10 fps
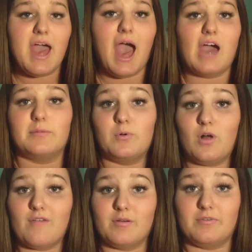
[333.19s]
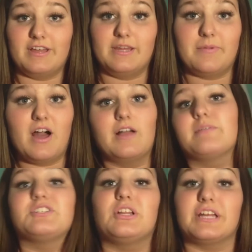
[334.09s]
How to Pull Off a Bright Lip color,
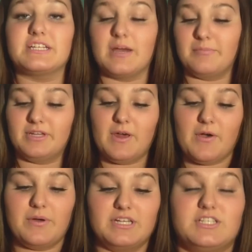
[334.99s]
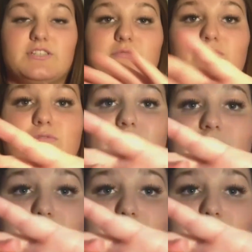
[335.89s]
which I'll link down below, and it's just a really